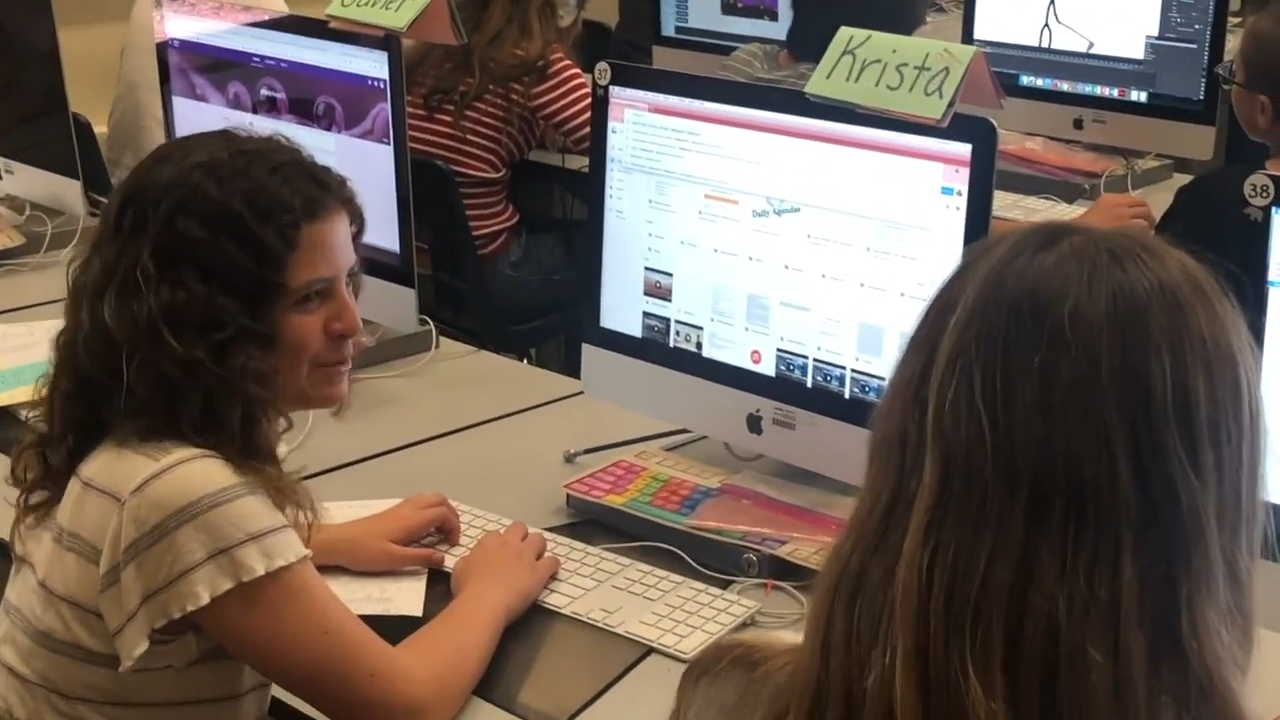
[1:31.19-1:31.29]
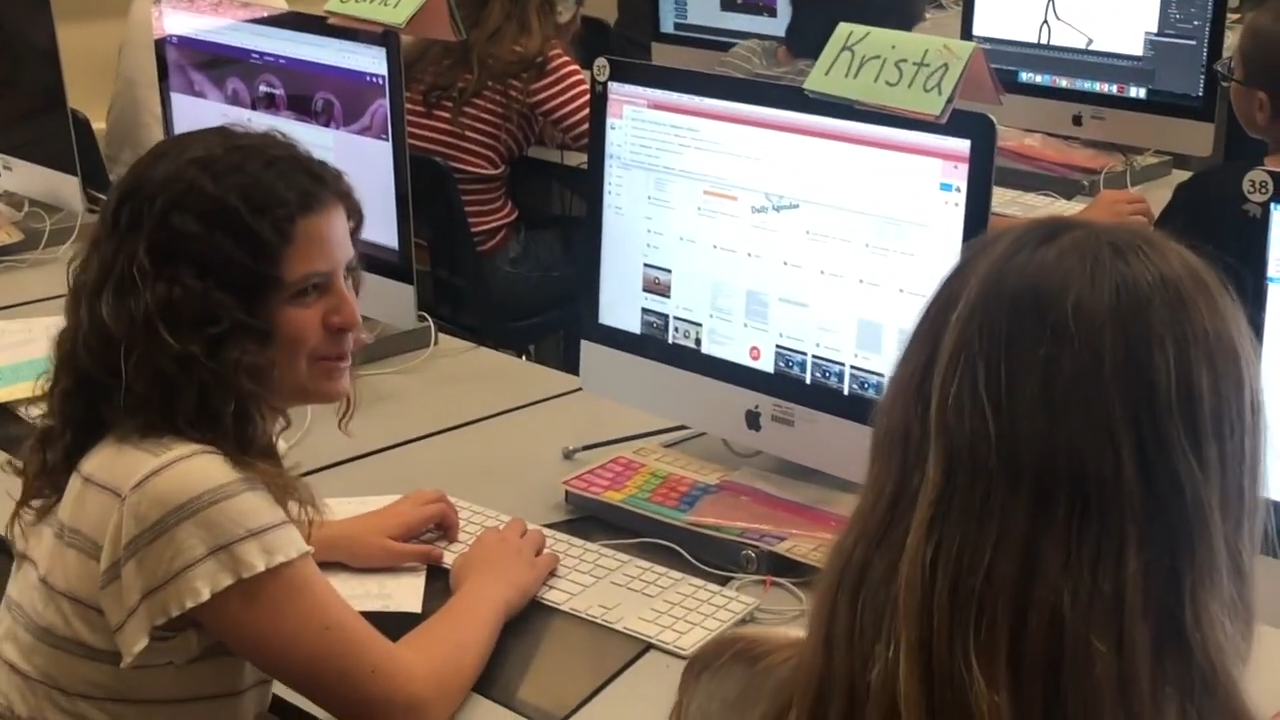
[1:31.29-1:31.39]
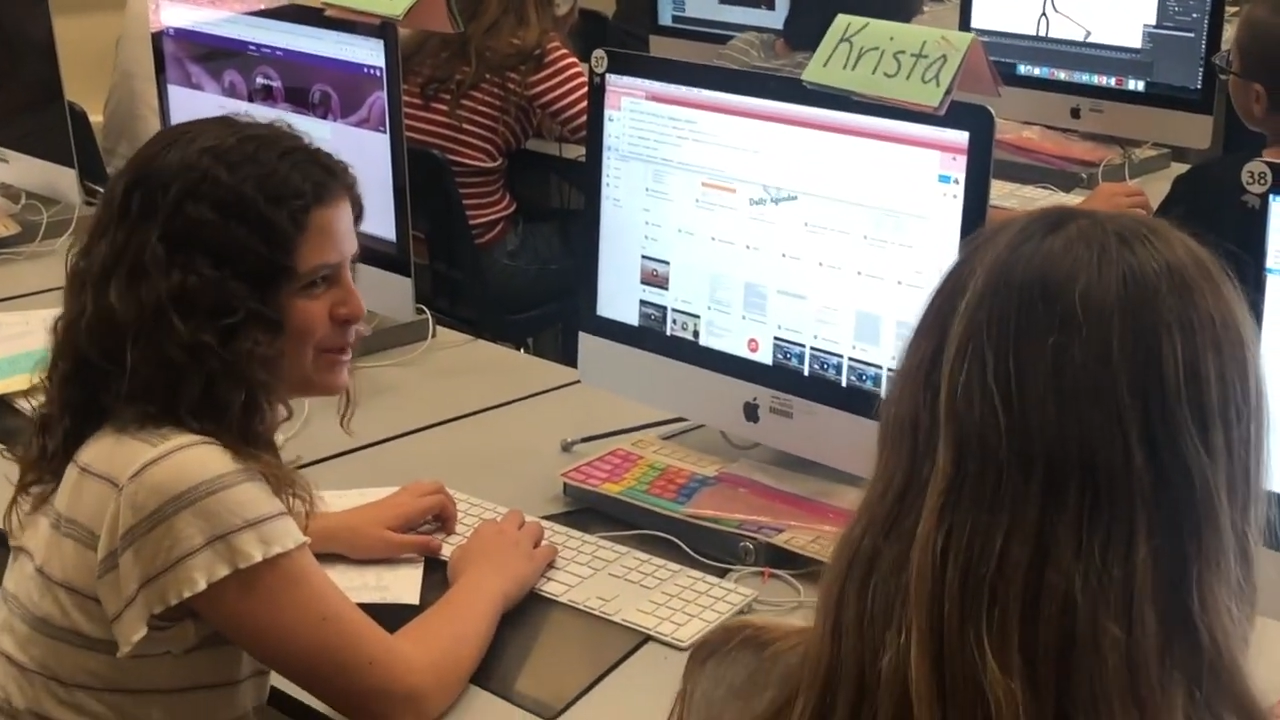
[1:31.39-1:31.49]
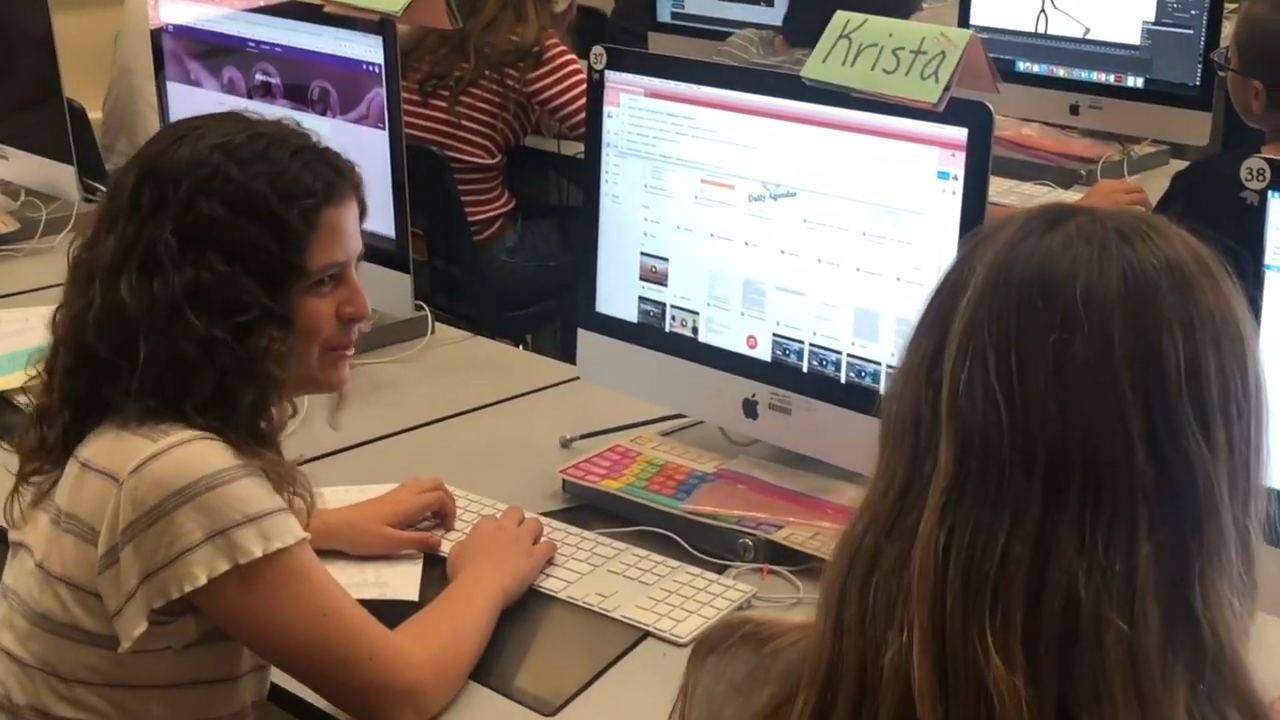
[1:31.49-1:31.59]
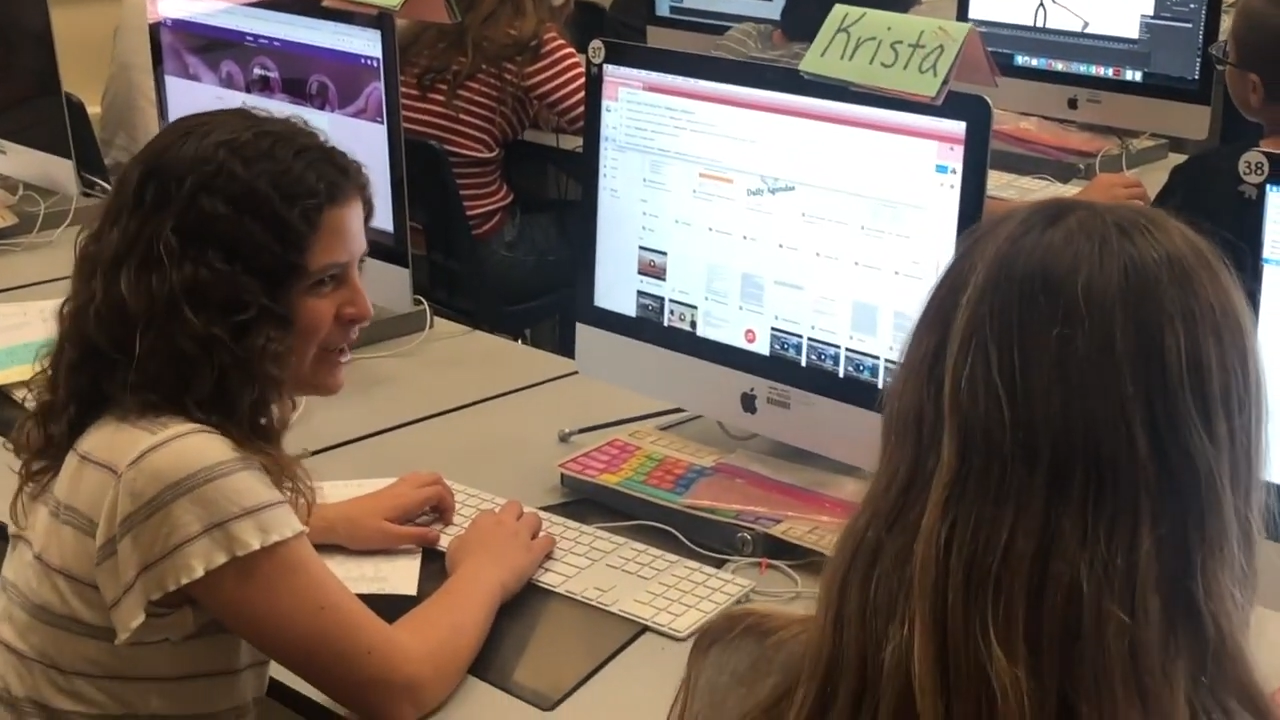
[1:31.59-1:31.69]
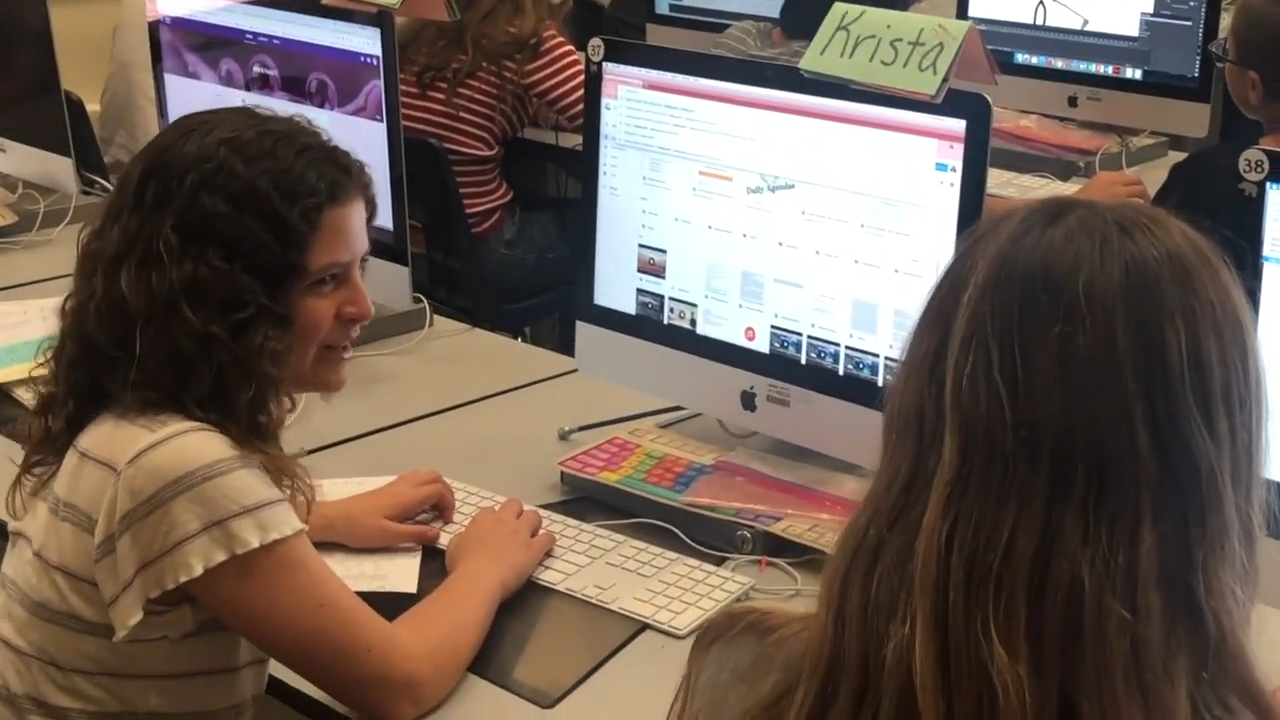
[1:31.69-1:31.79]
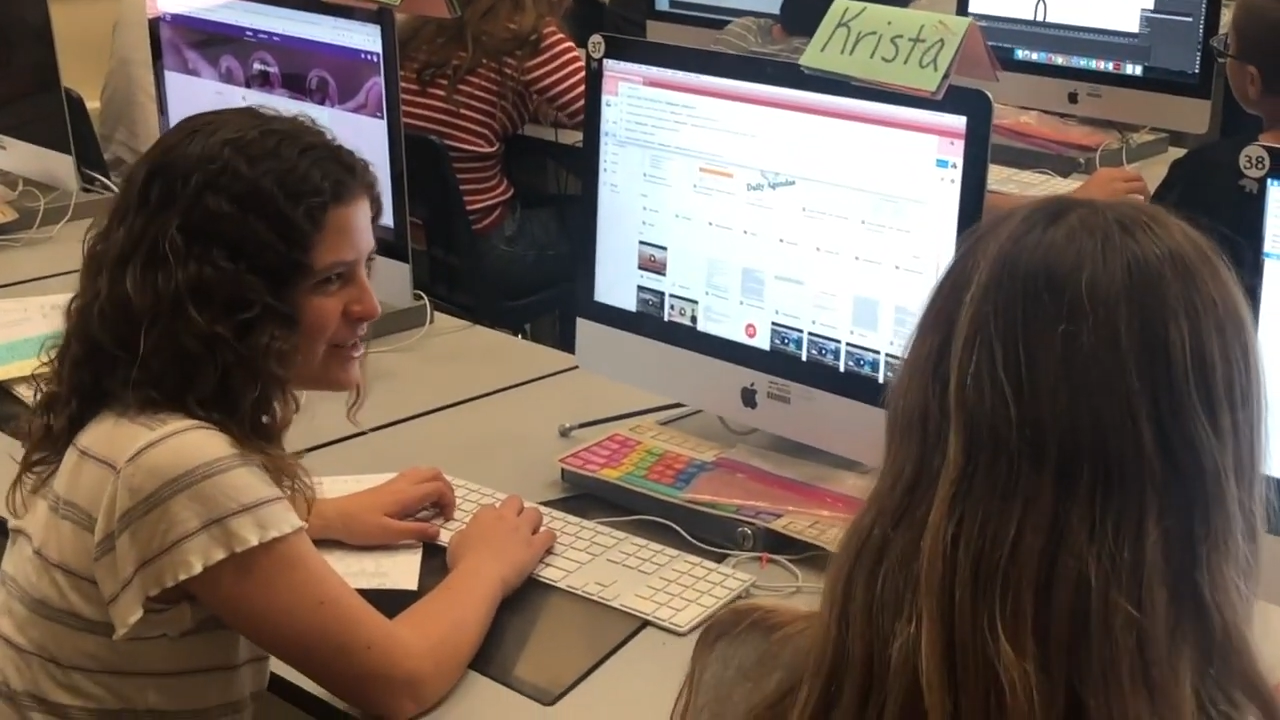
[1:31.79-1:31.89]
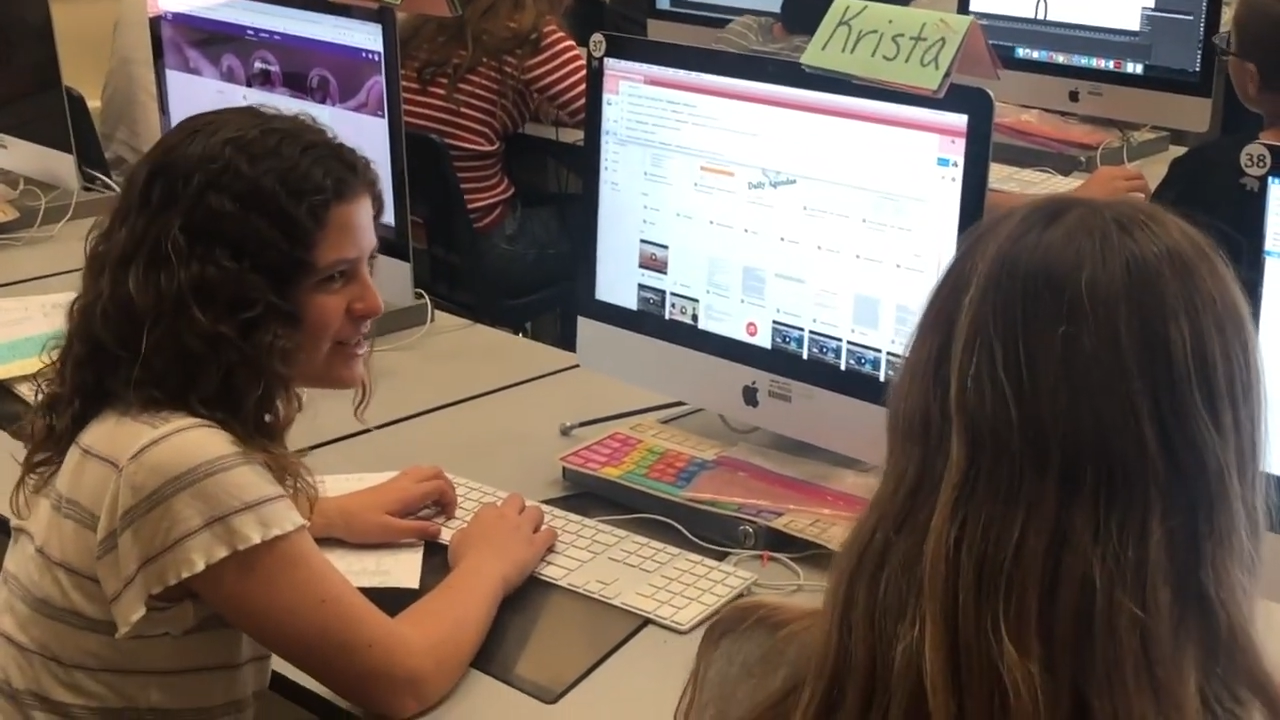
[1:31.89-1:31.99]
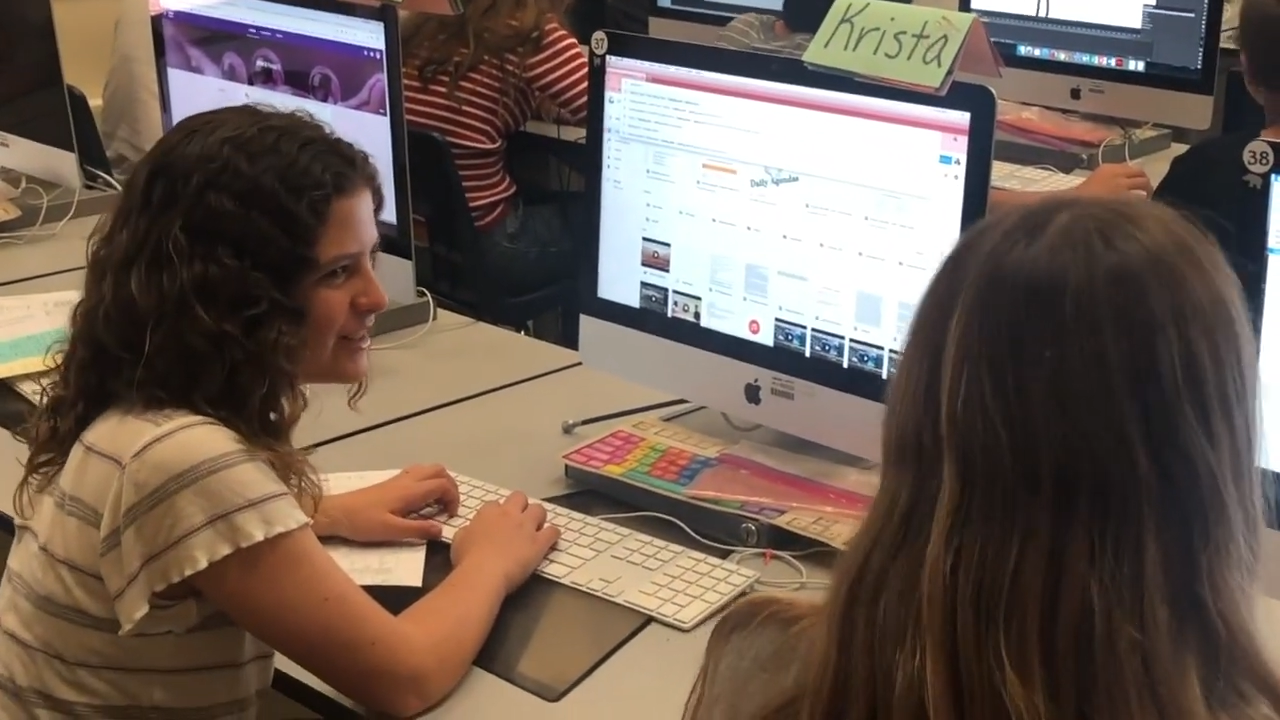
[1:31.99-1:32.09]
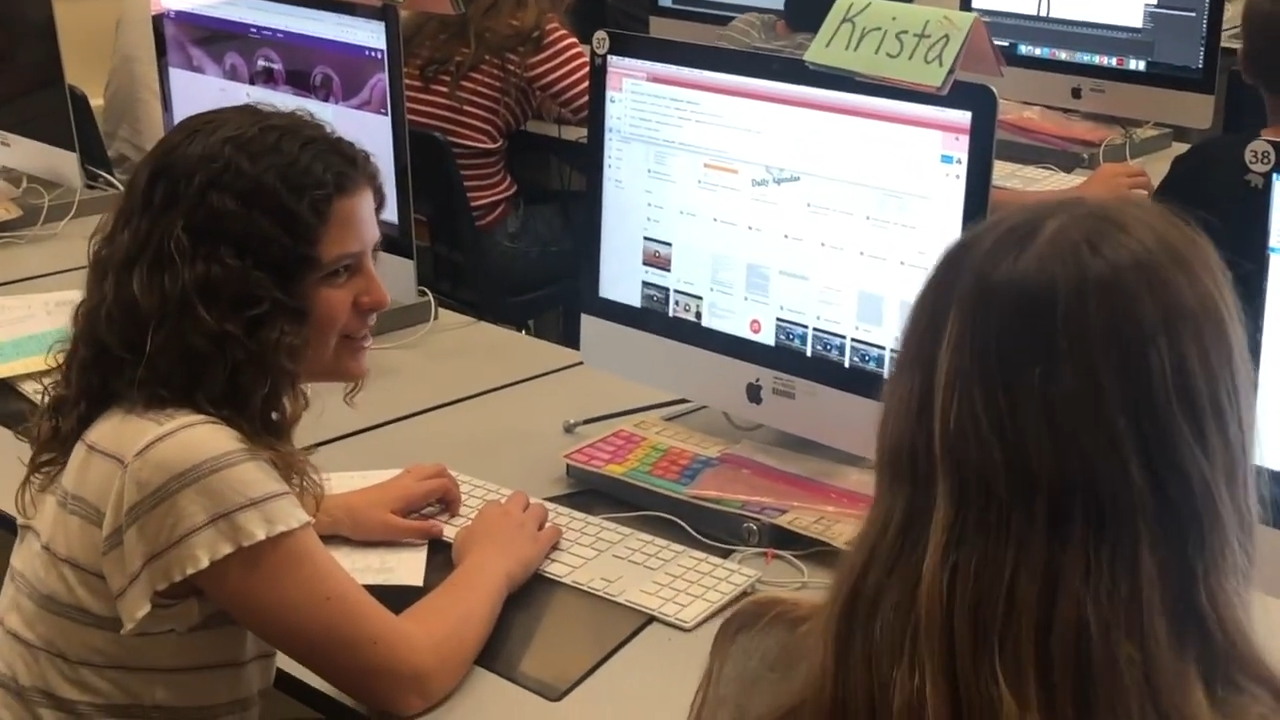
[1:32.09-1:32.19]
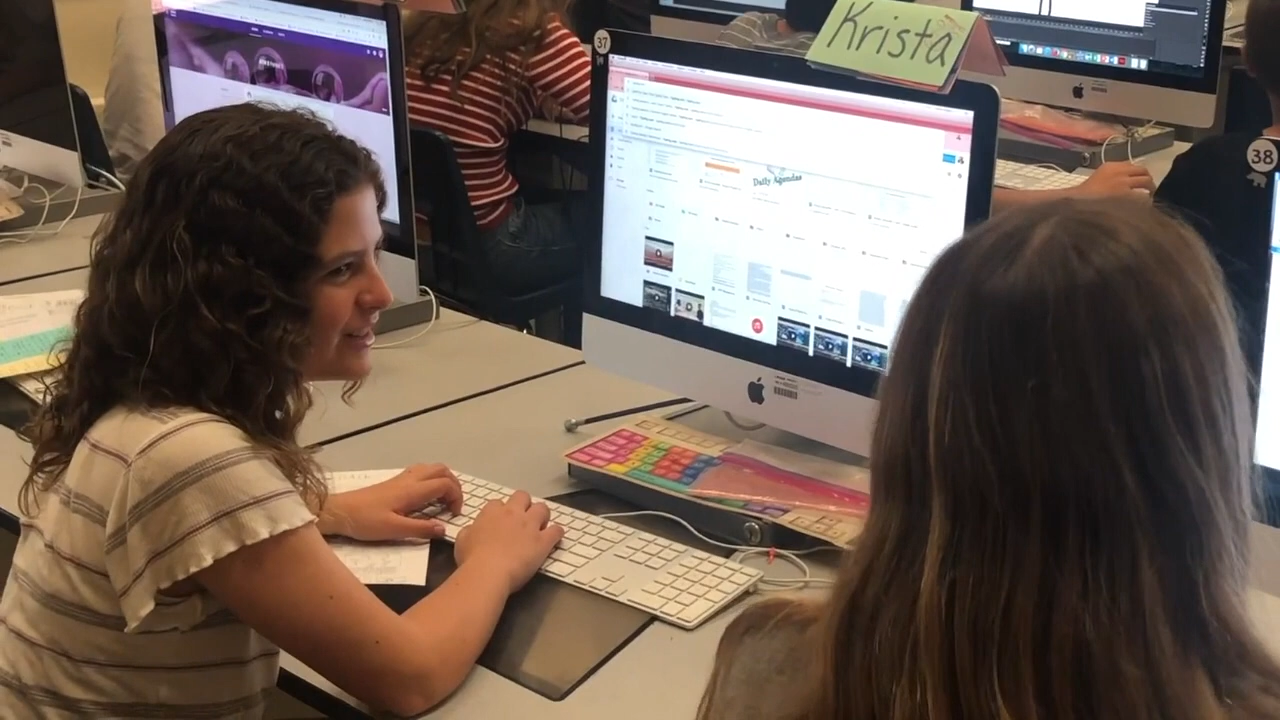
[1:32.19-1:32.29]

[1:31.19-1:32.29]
so much?